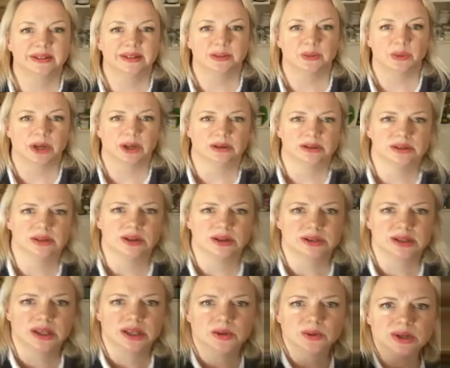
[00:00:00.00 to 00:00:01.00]
Someone else is
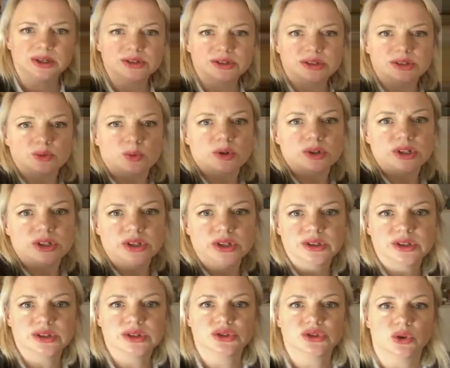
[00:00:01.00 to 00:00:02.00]
asking questions. What do you do
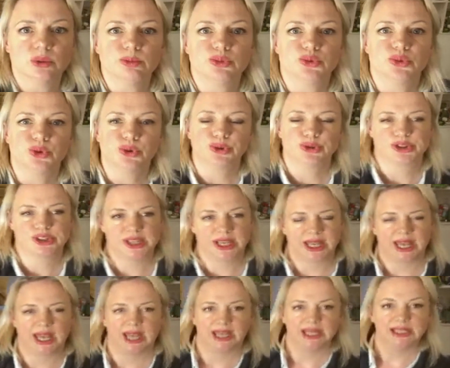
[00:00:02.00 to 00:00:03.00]
to stop drawers
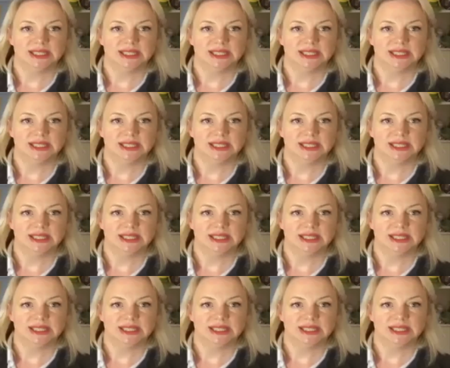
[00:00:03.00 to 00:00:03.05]
sticking?